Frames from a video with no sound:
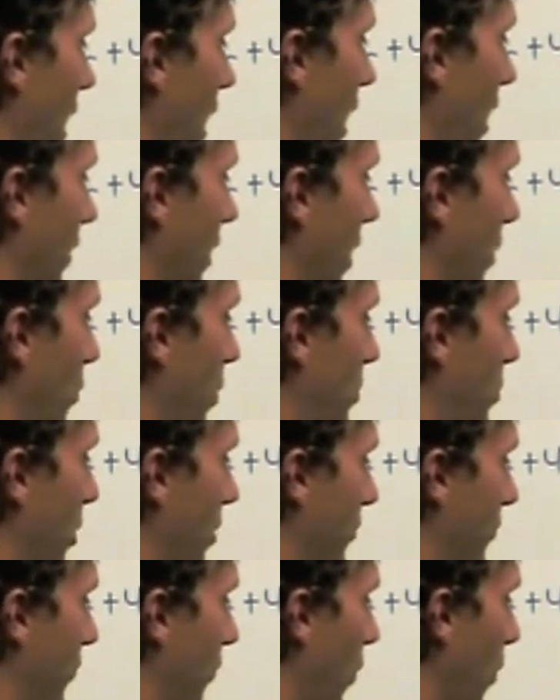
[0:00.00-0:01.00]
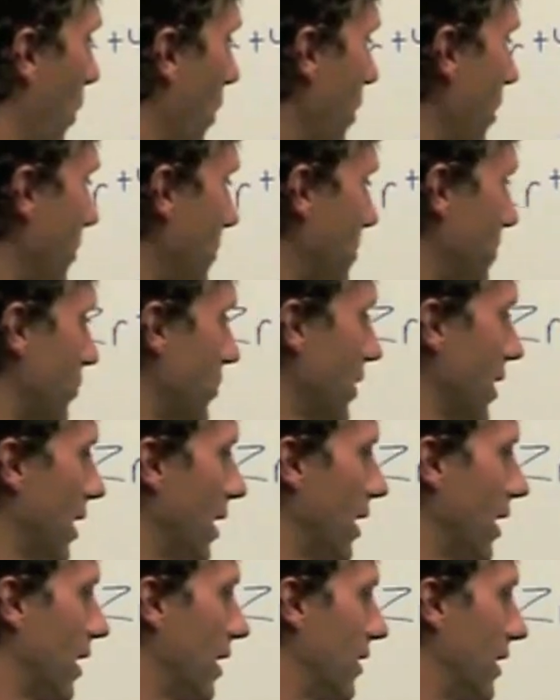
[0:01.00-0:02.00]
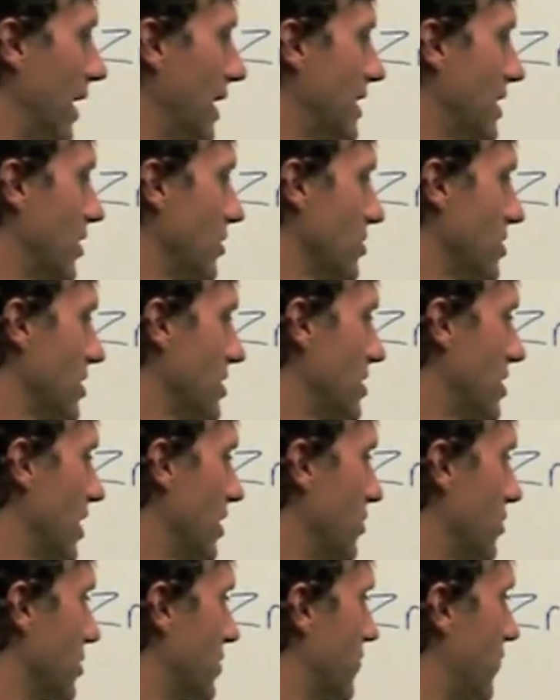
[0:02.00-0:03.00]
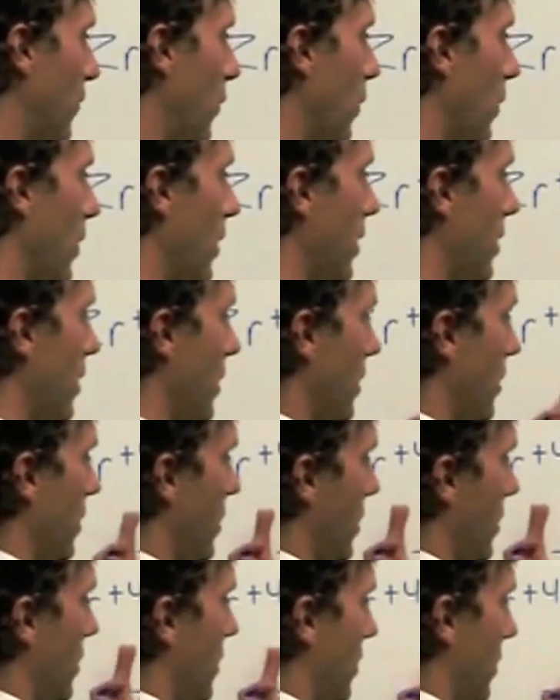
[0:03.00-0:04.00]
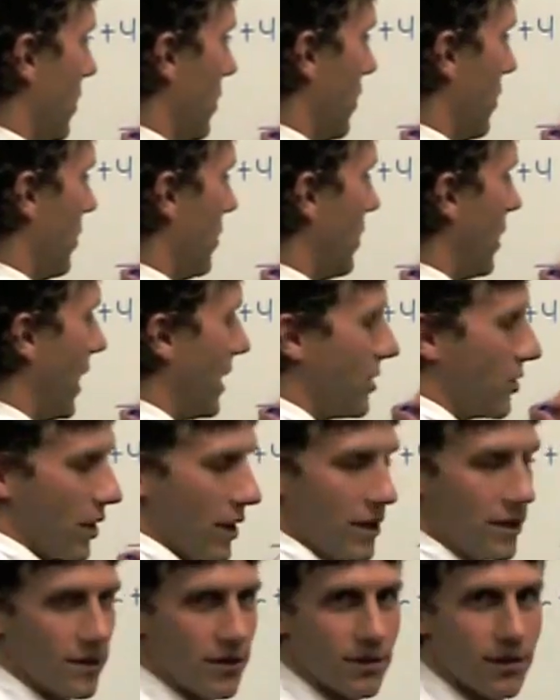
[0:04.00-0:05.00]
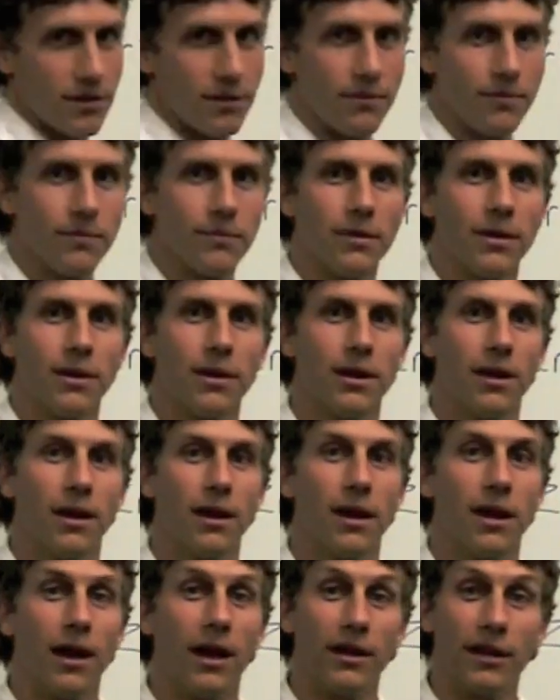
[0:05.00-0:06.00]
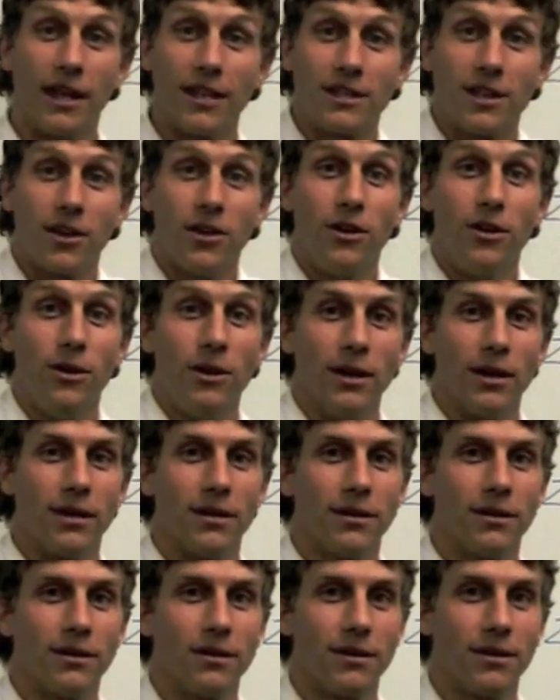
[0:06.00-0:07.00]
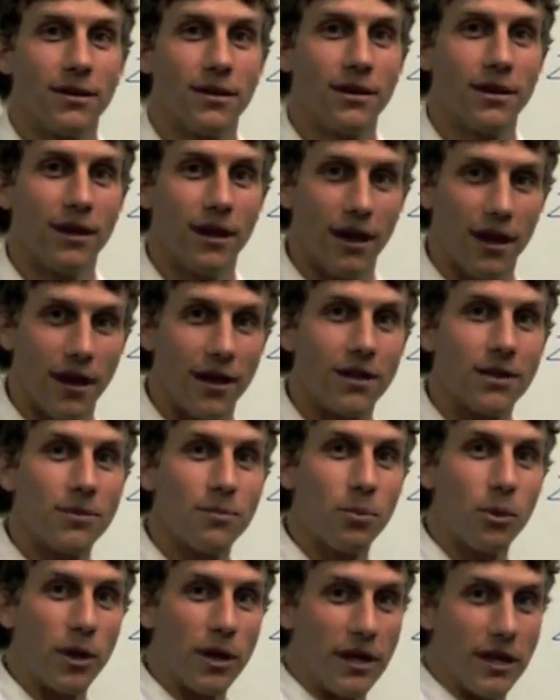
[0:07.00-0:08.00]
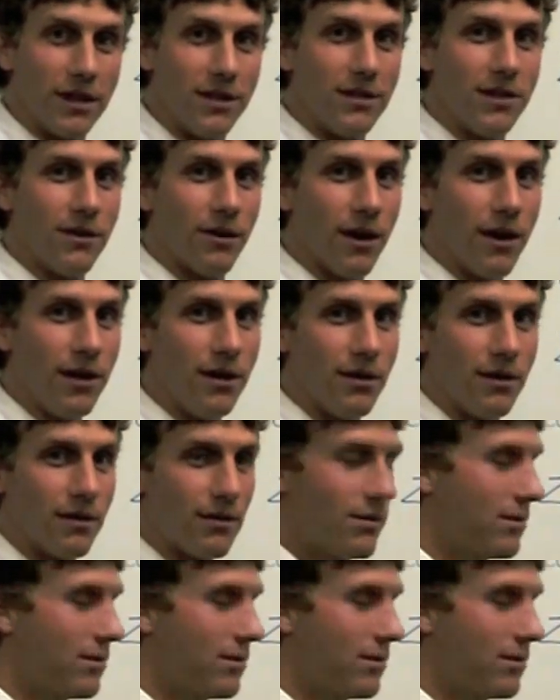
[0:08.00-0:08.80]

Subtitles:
and then we put a 4, and that tells us that there's 4 nitrates. And that's how you do it. It's pretty easy, right?